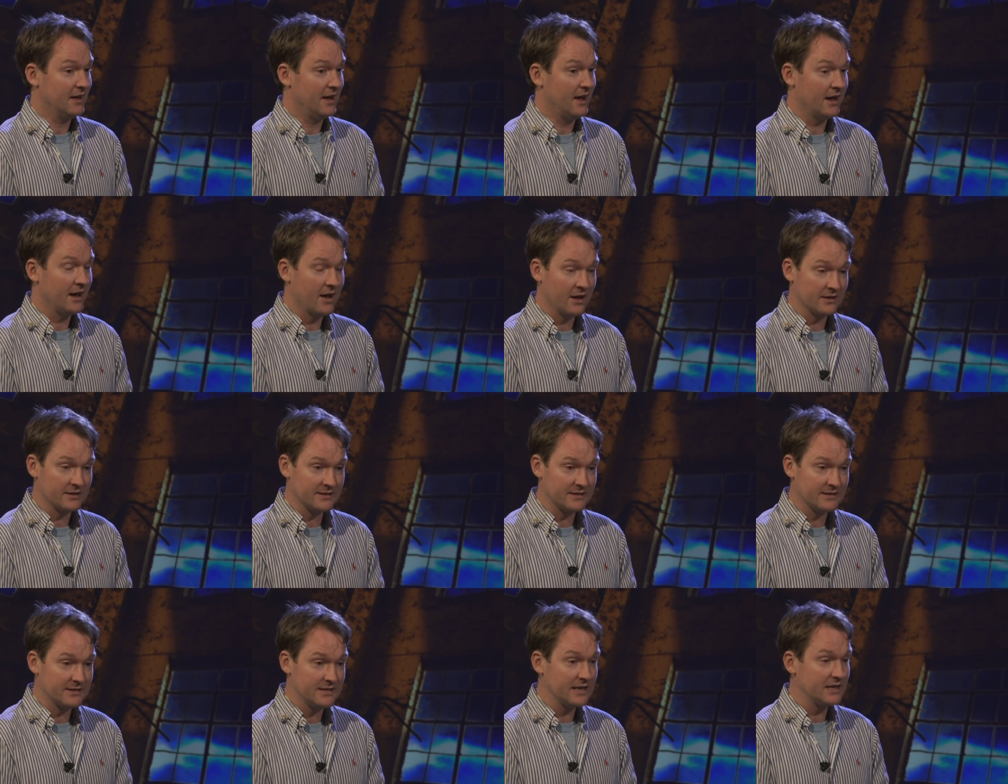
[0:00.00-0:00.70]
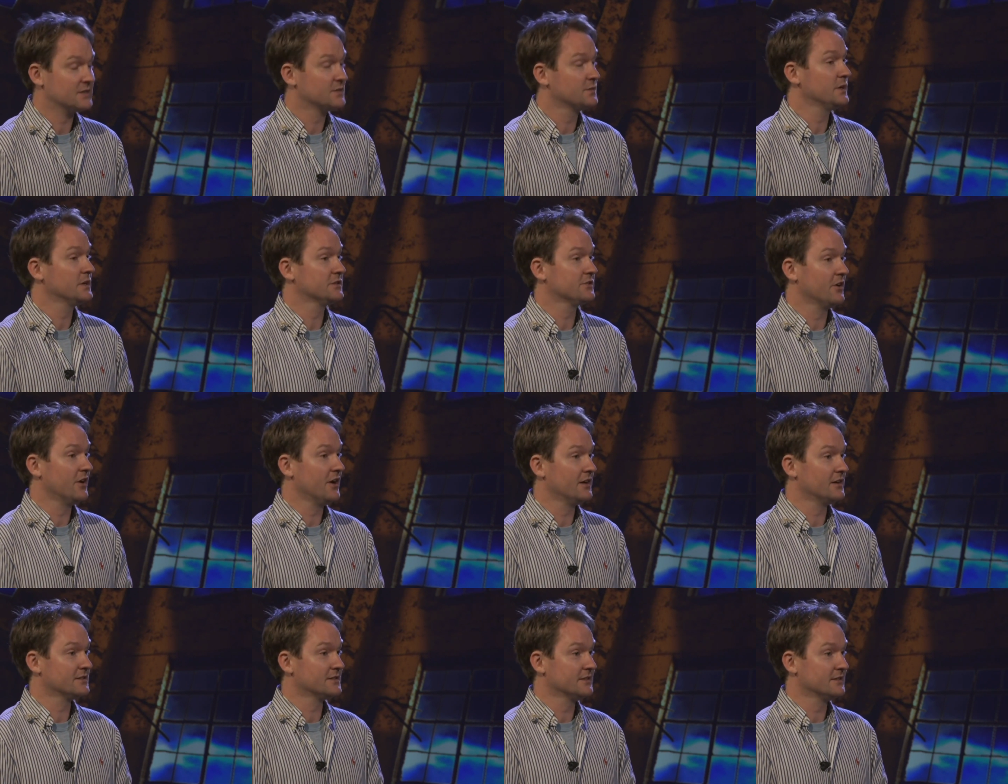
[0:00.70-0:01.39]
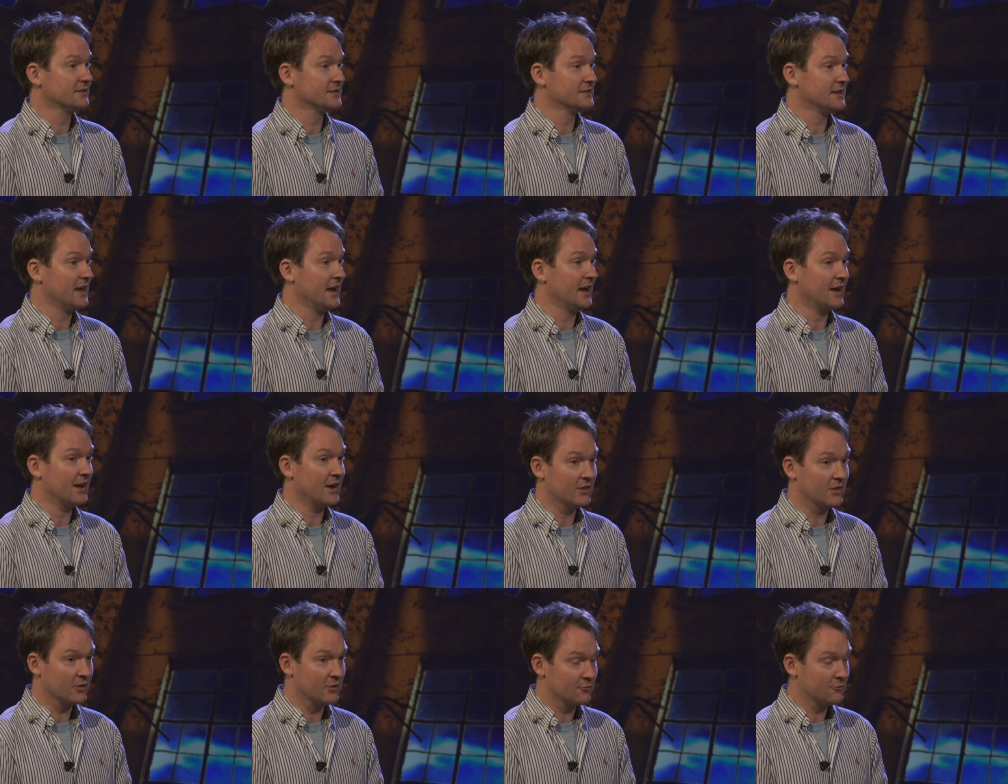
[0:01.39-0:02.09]
I got 6 weeks rehearsals, and I
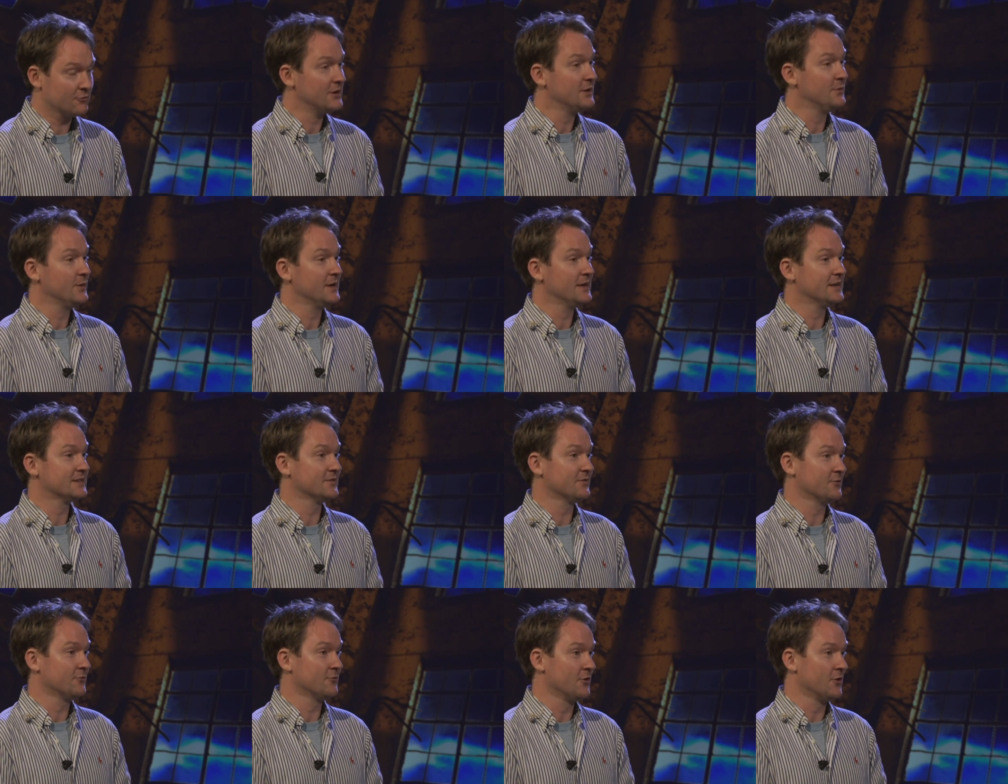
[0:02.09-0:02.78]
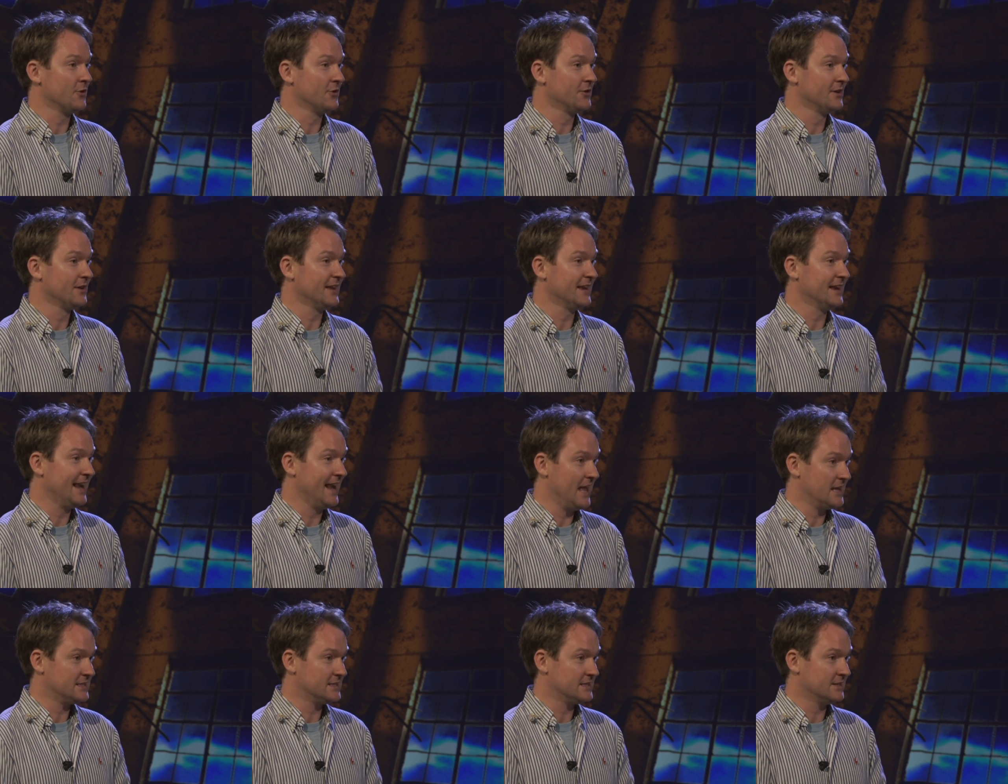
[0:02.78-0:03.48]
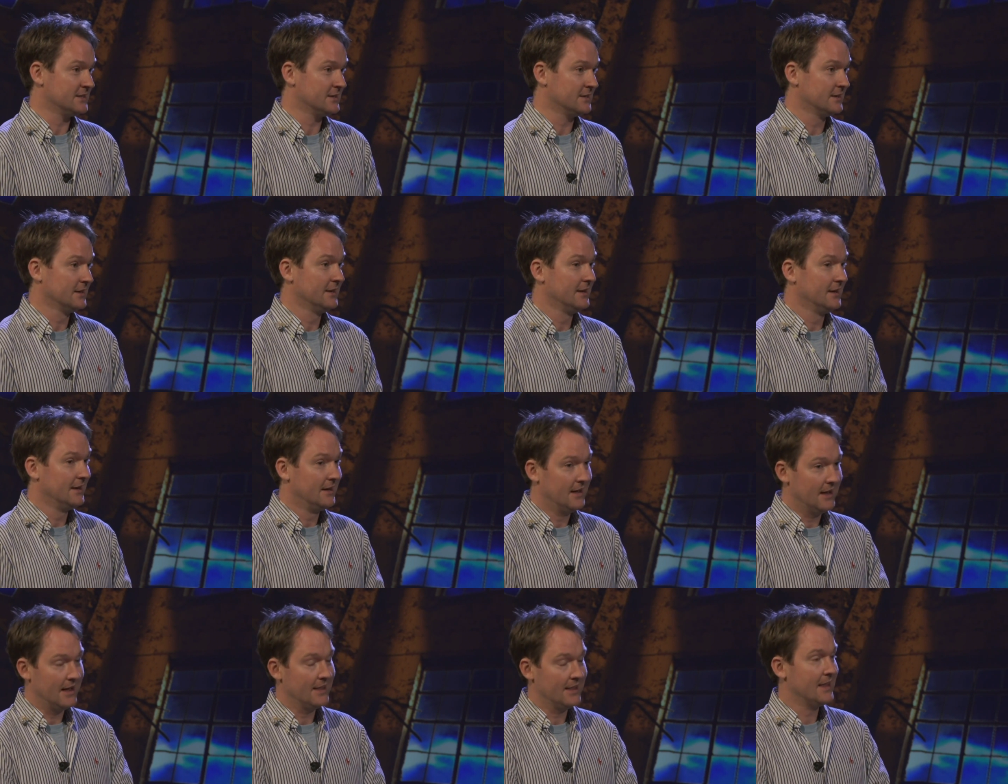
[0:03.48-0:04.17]
got 3 weeks of a run in Leicester.
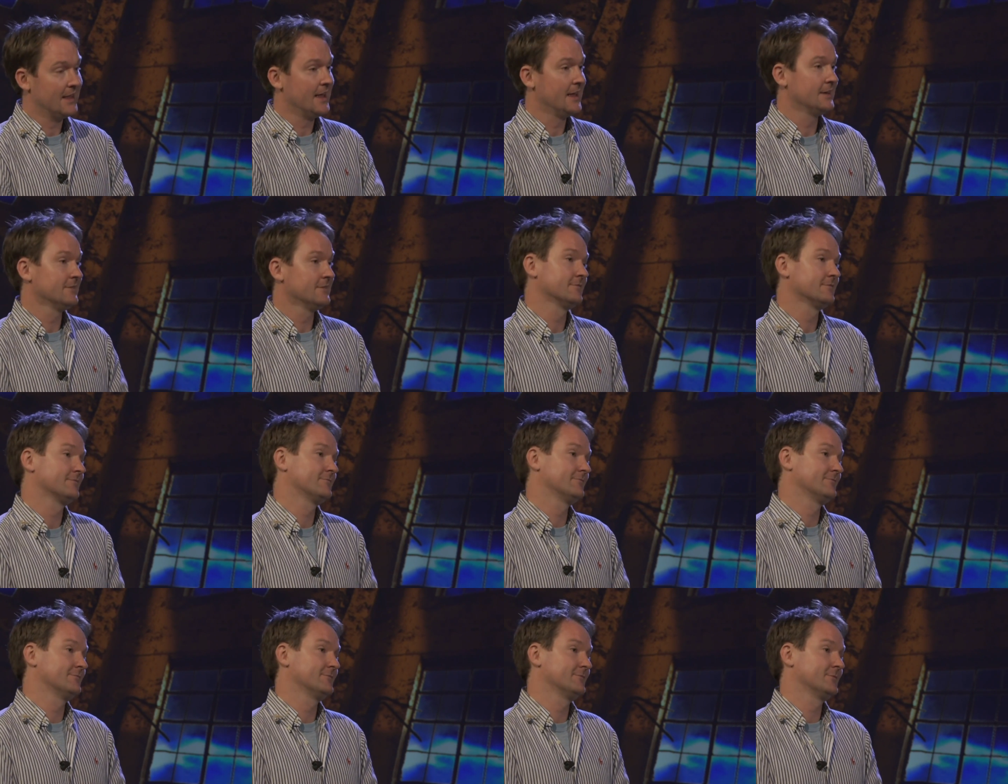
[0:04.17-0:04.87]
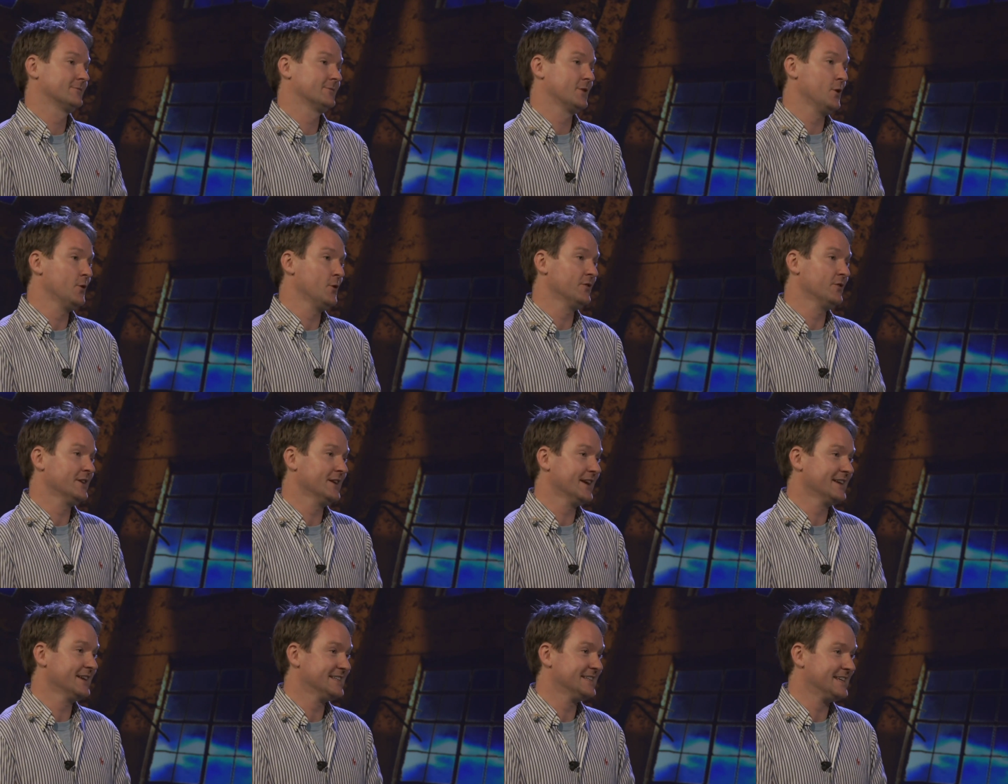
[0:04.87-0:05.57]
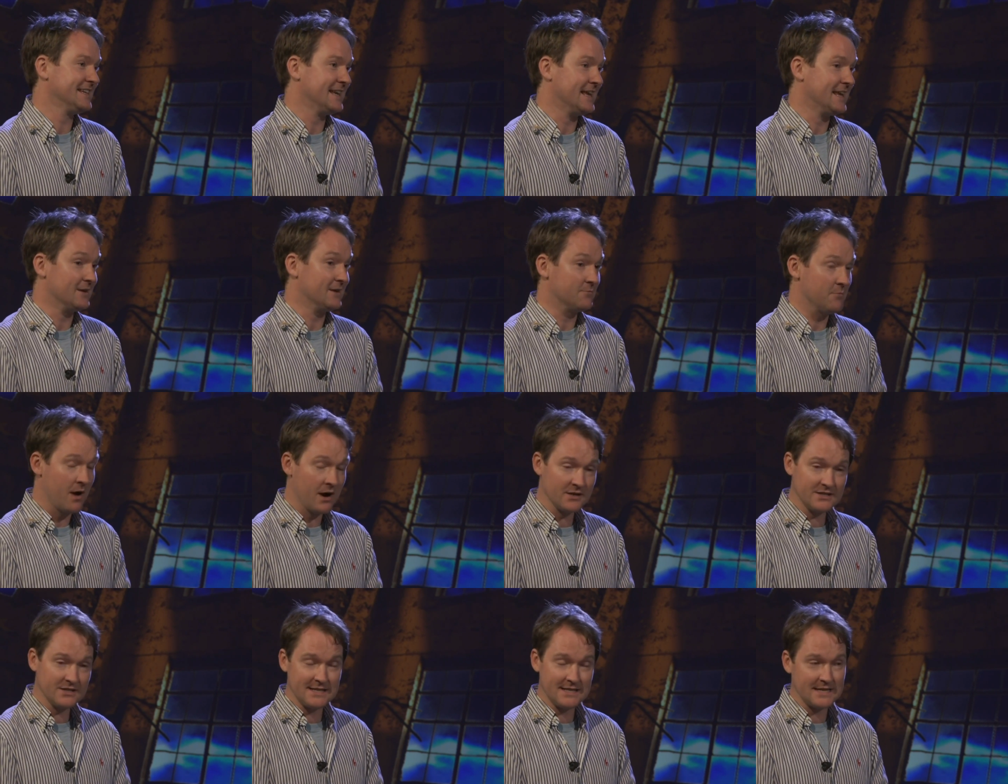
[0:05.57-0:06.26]
And then COVID-19 hit,
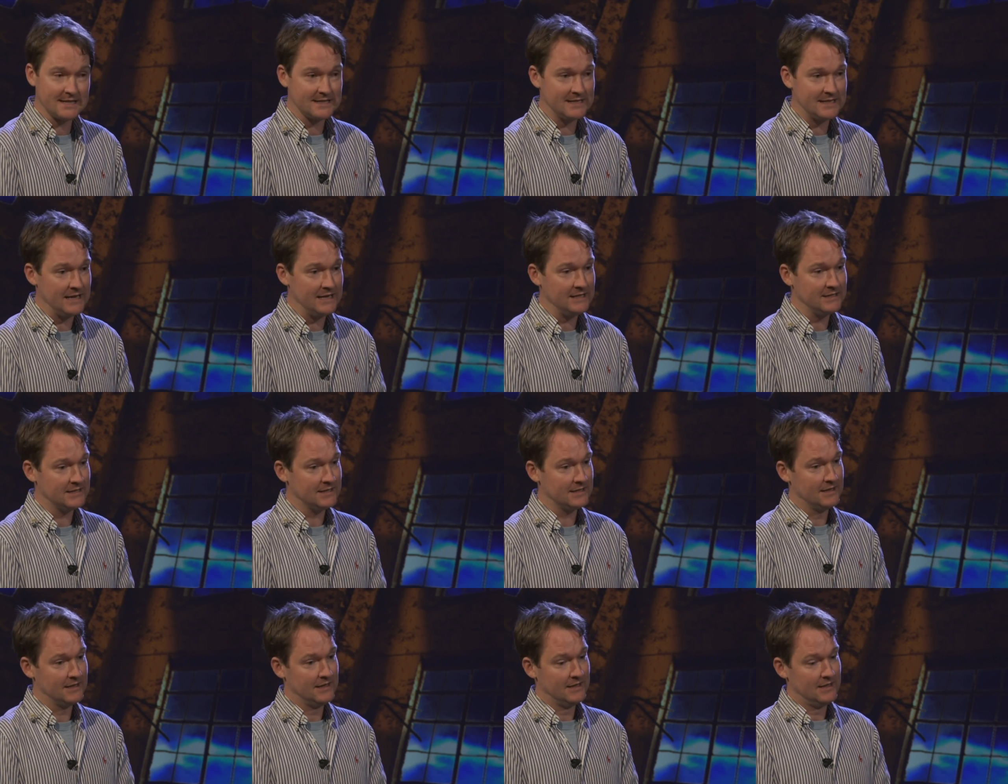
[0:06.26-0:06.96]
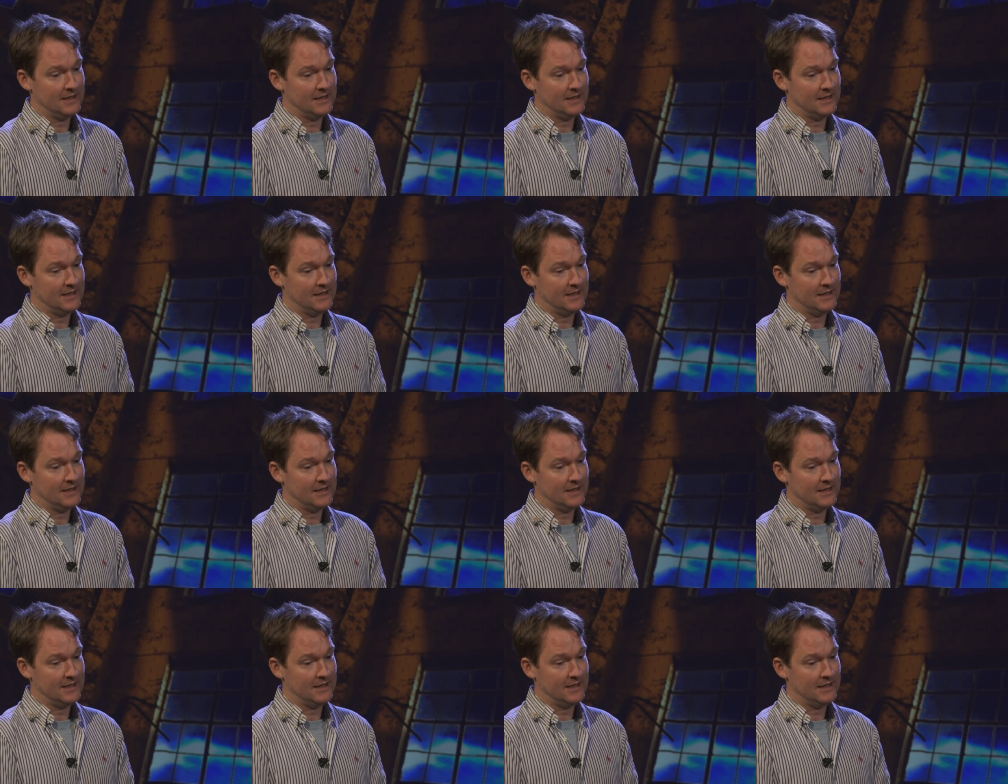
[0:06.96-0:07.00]
March 16th.